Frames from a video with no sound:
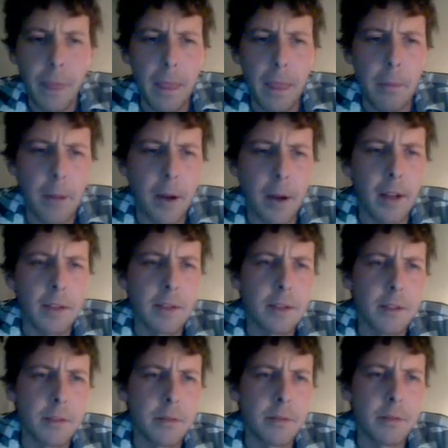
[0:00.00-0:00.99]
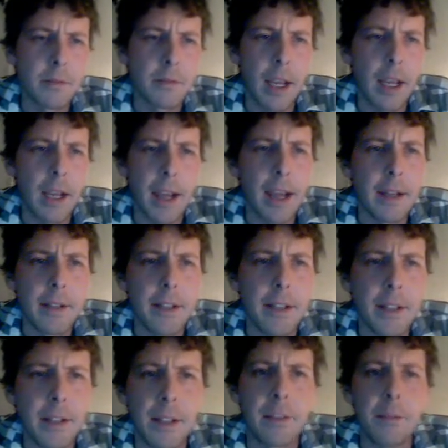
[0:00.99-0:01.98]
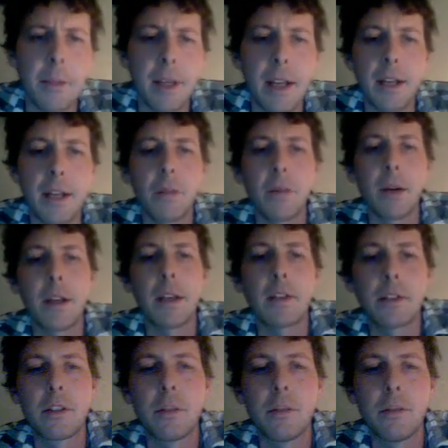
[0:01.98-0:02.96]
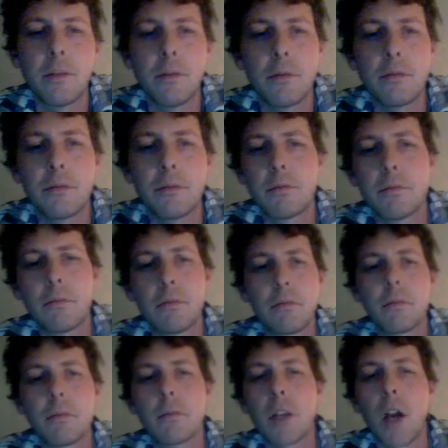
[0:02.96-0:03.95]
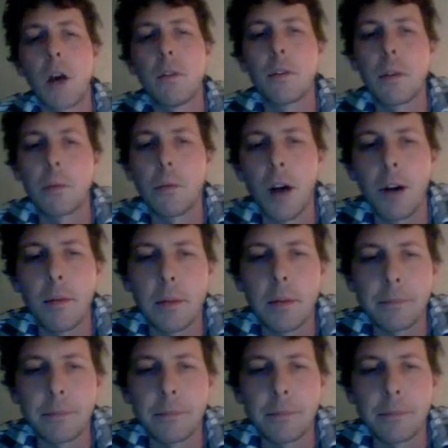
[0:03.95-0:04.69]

but again, didn't give me any ways to solve the problem.